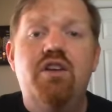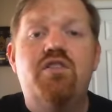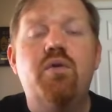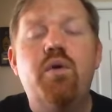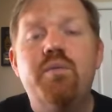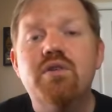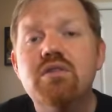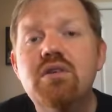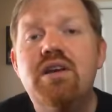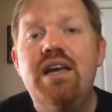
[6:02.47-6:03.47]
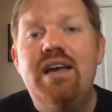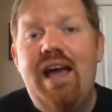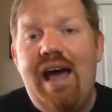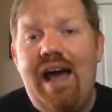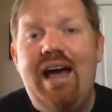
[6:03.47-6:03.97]
So when we're
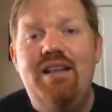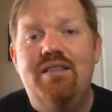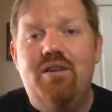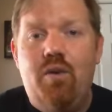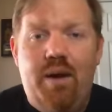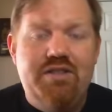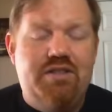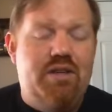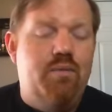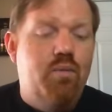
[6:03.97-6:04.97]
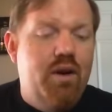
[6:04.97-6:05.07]
looking at the question,